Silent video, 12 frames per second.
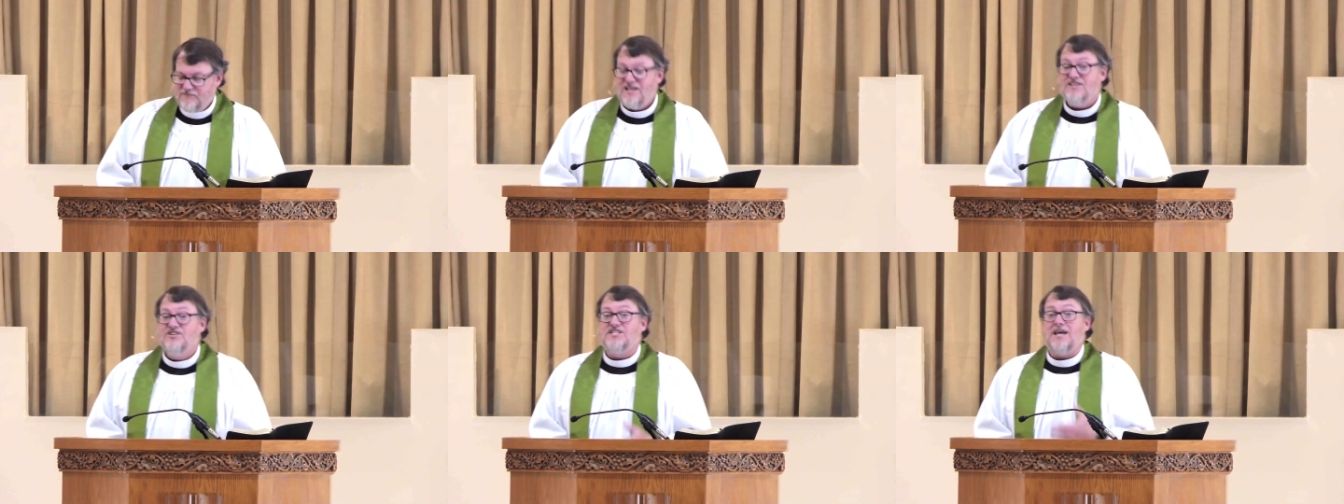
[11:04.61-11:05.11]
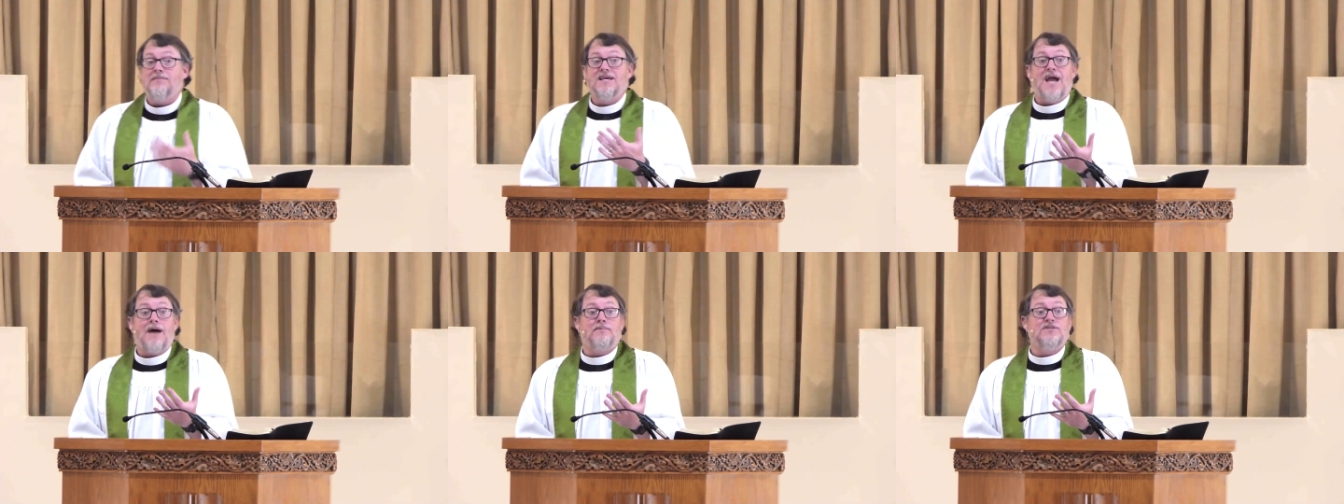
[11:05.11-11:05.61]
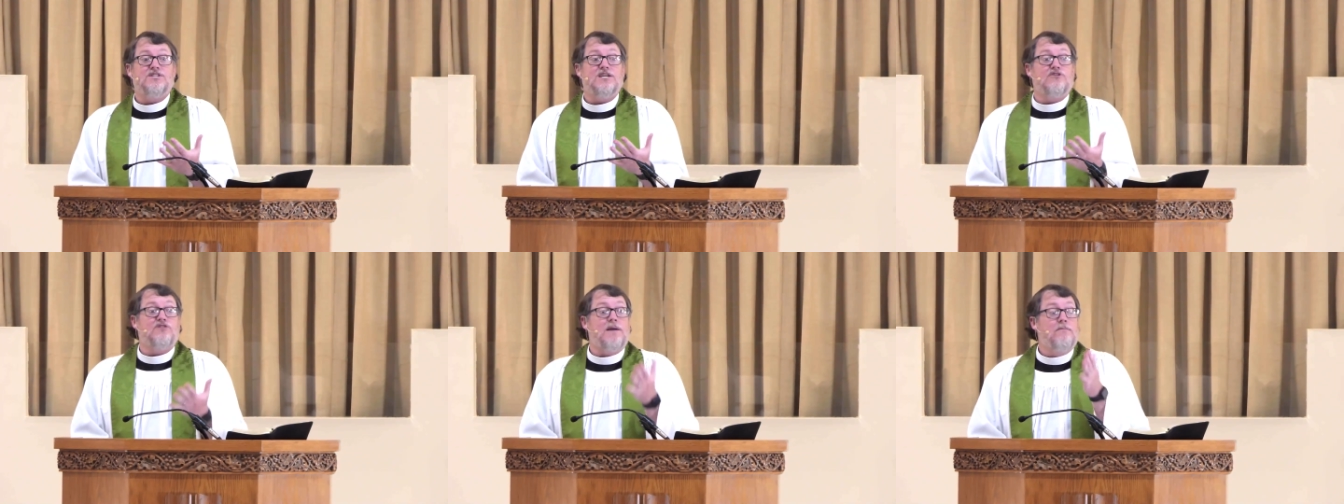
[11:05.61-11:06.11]
The same thing happens here.
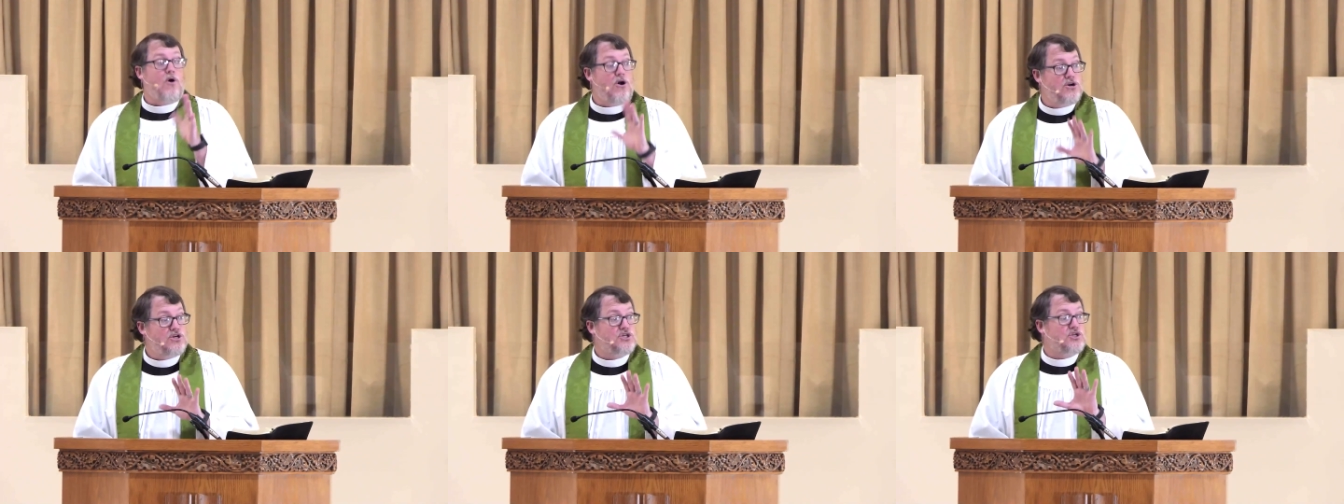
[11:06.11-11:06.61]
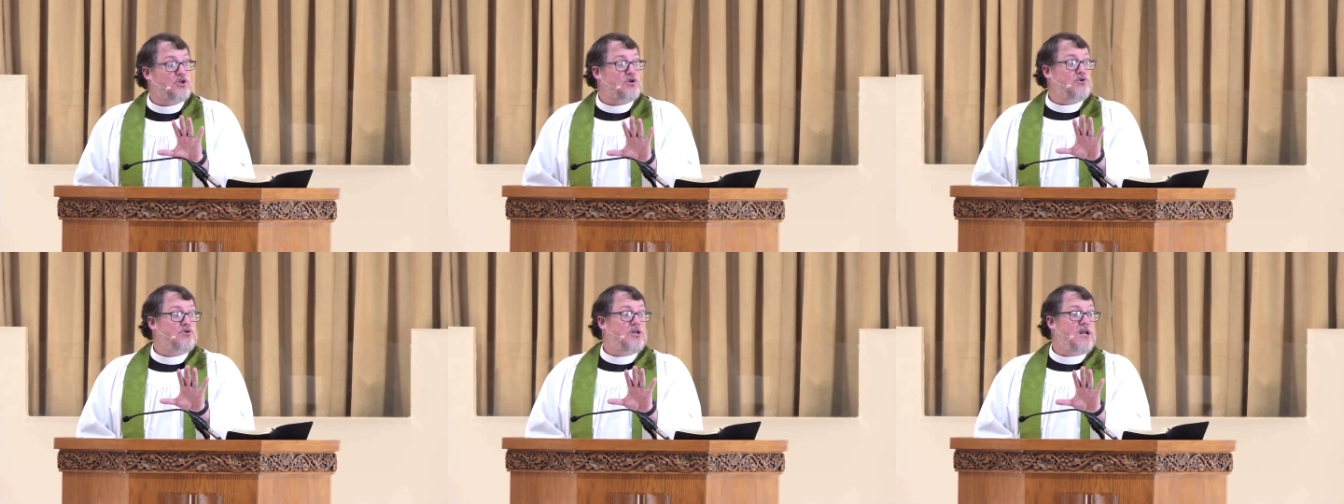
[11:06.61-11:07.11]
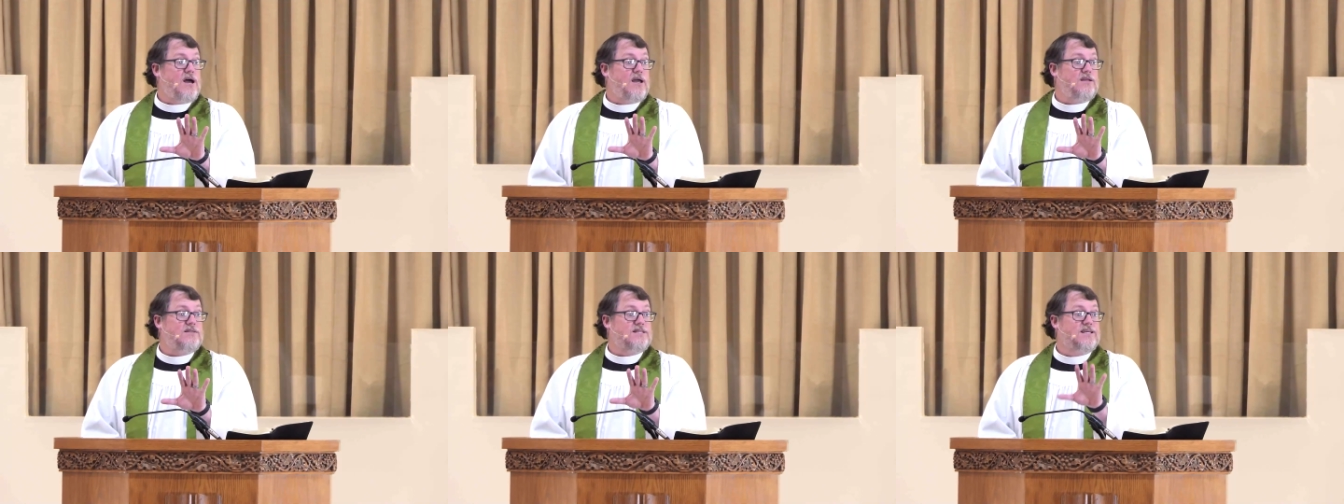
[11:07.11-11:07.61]
They marched through the
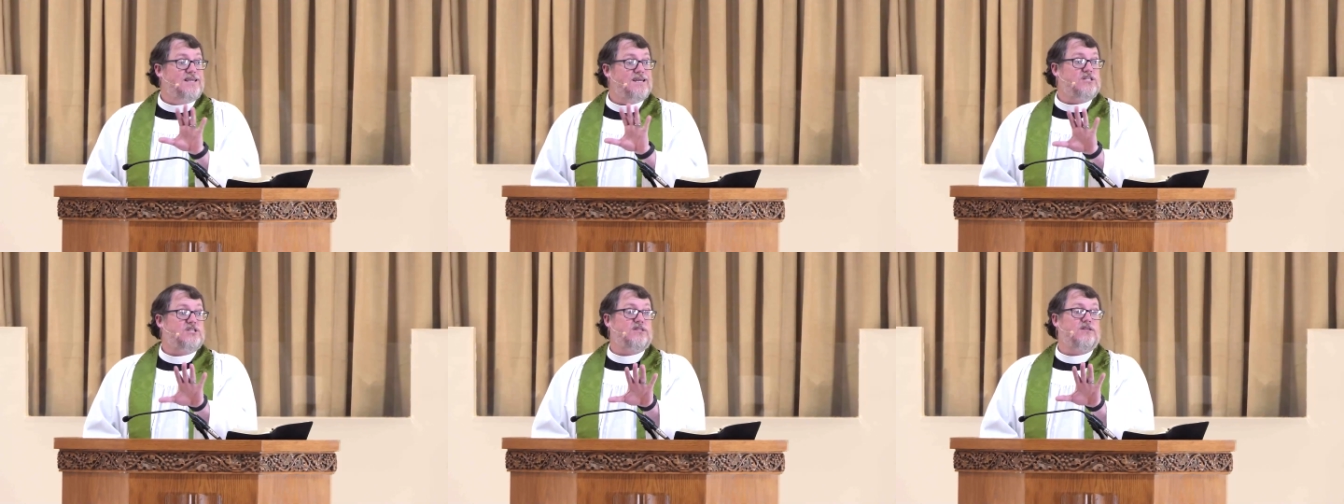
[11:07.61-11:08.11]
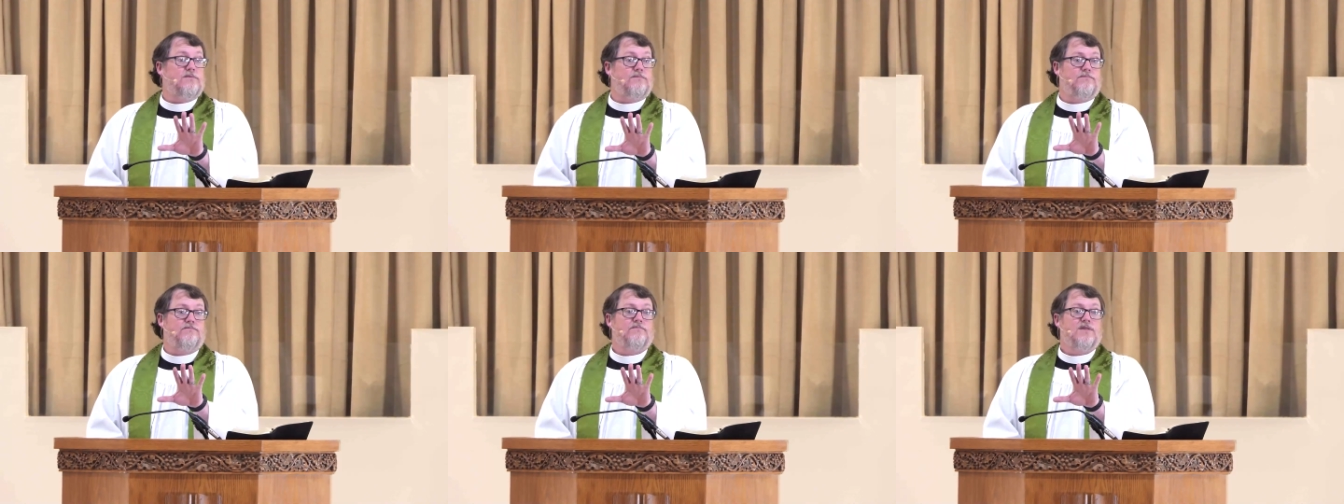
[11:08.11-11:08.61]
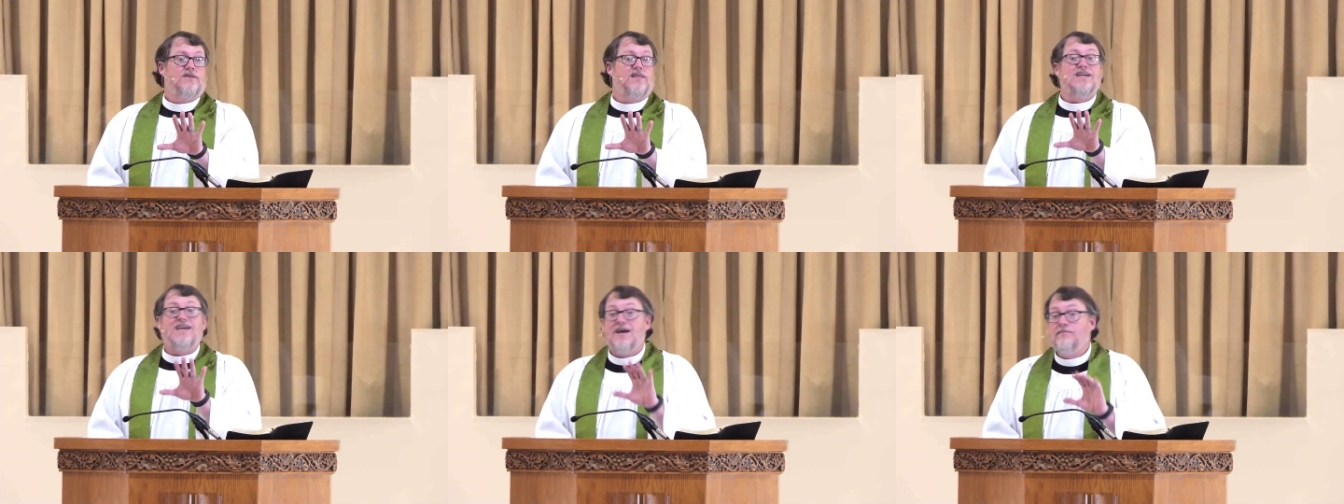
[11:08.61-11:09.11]
night to get to them. They
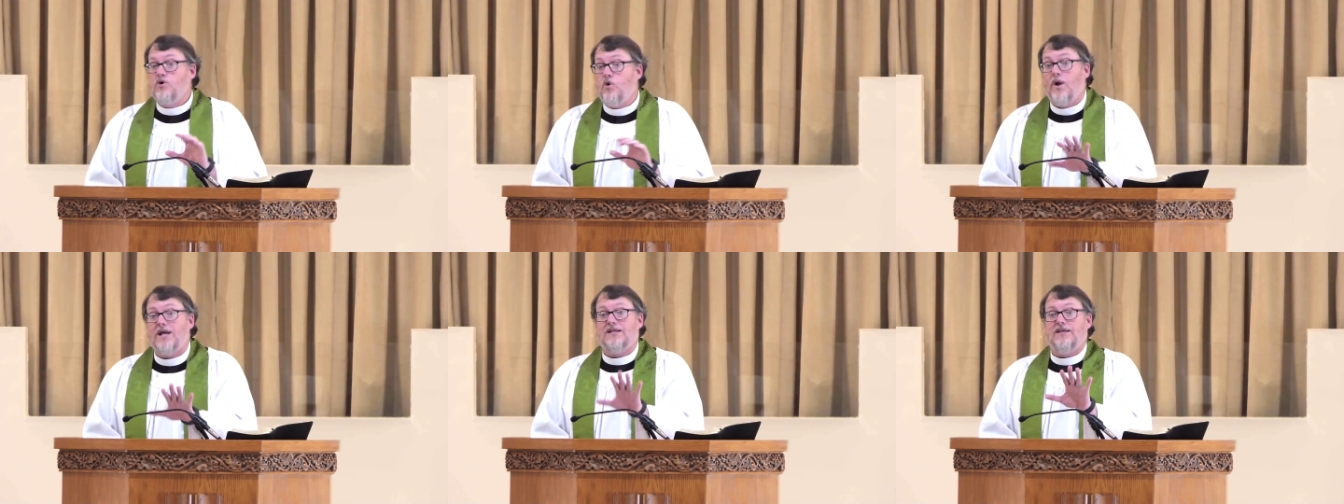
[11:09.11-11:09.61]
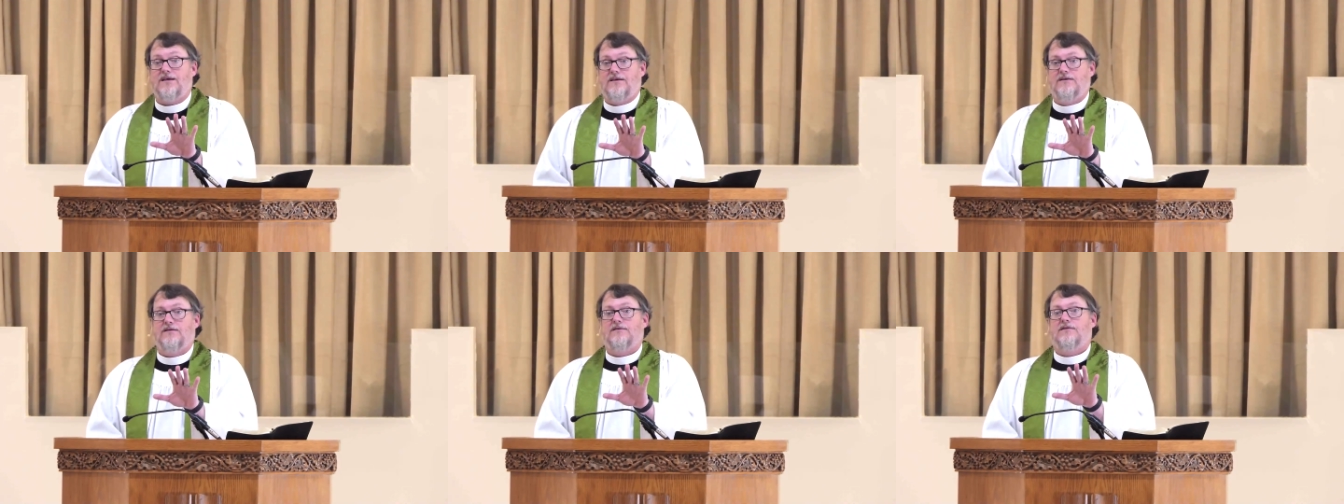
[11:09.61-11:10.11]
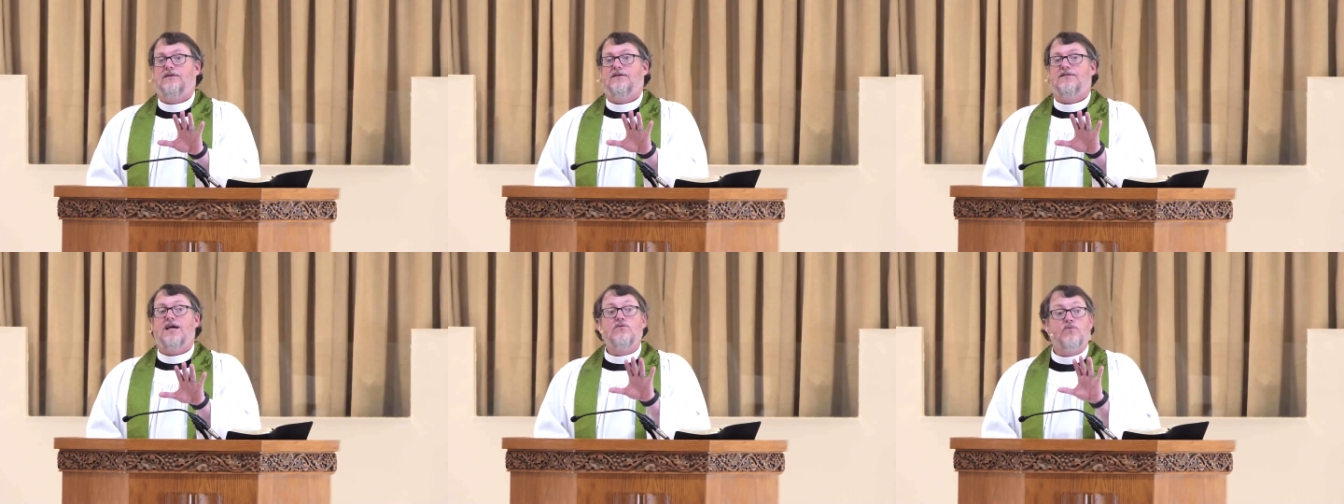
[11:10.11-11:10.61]
came quickly.
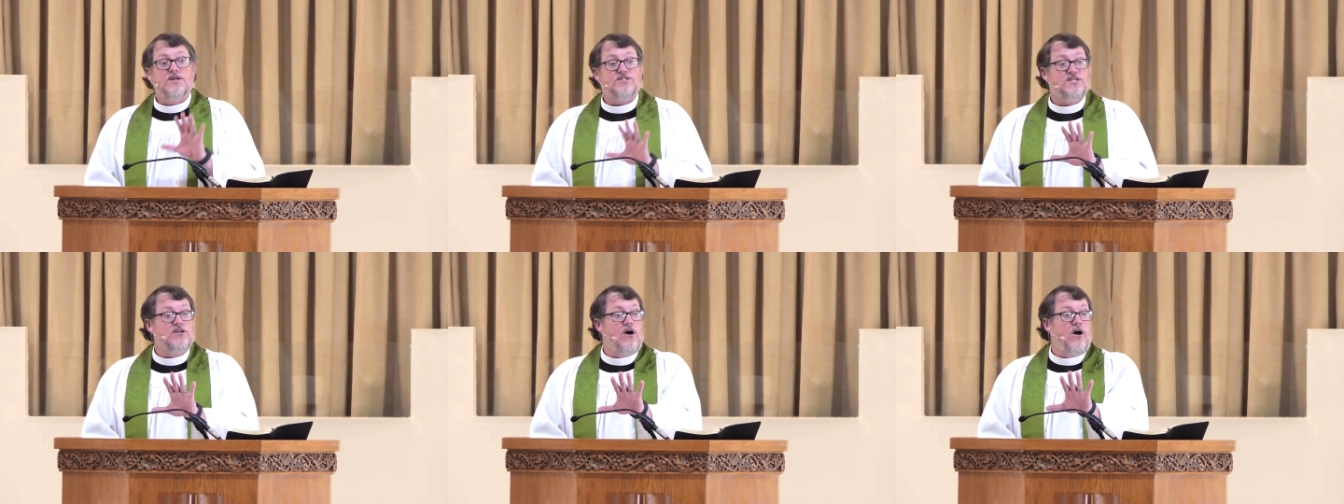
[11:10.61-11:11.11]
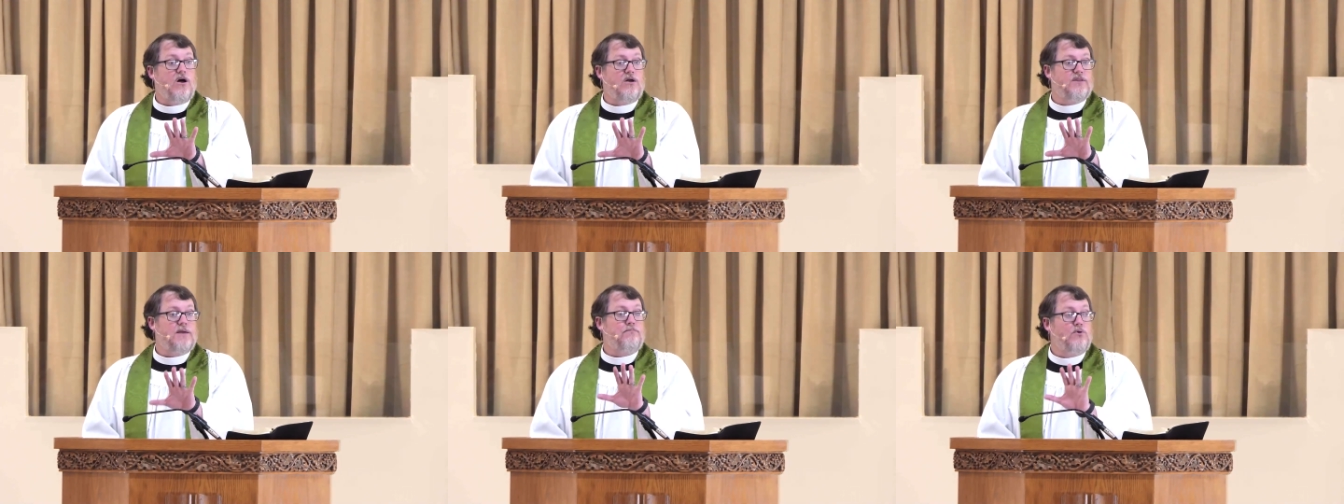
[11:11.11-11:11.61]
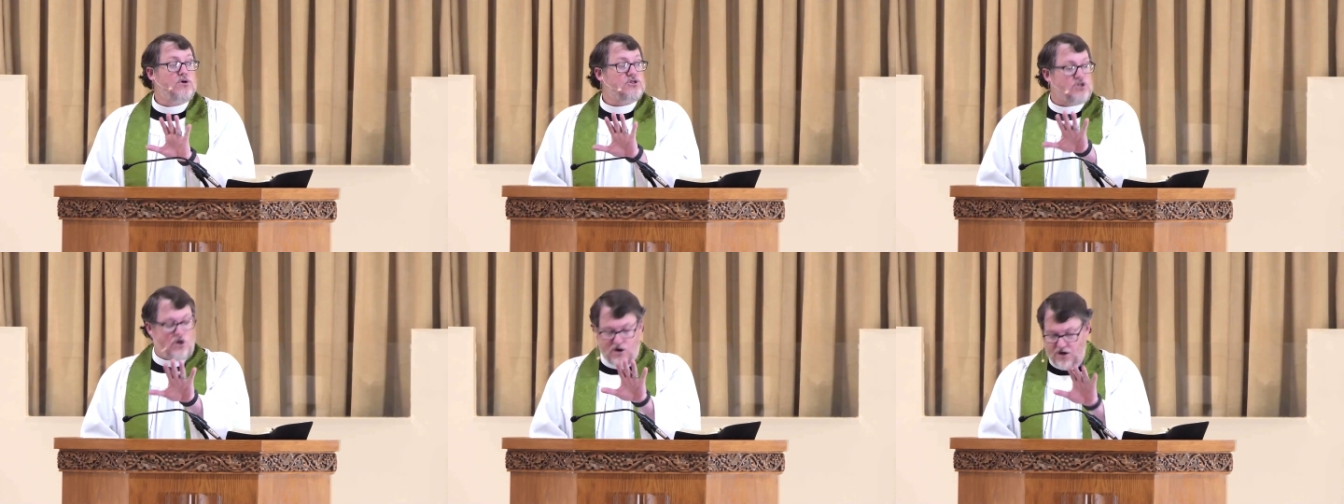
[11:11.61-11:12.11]
They risked it all. They pushed
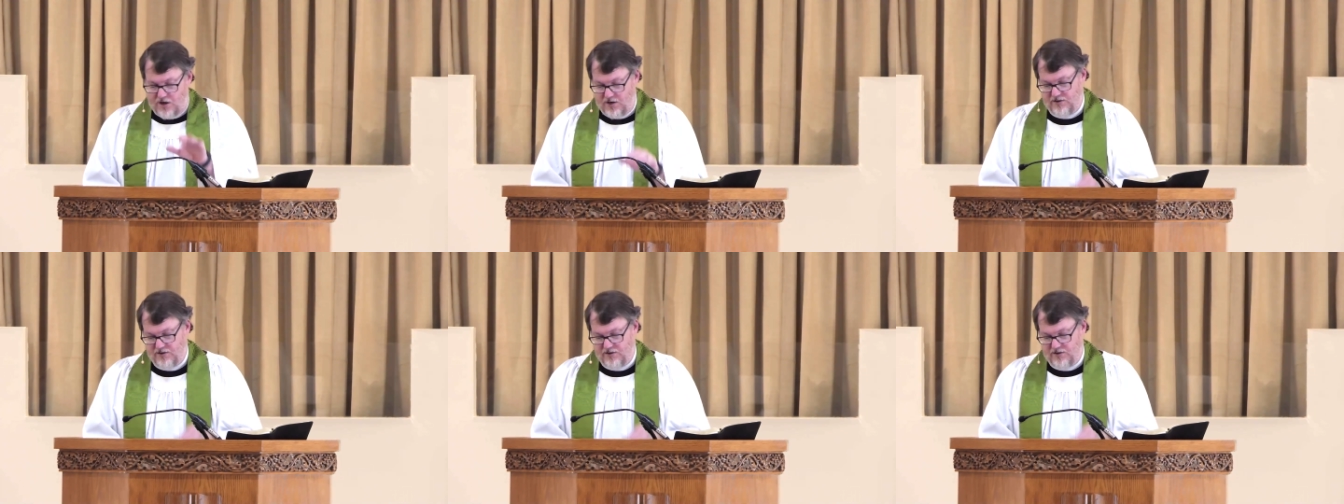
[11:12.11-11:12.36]
harder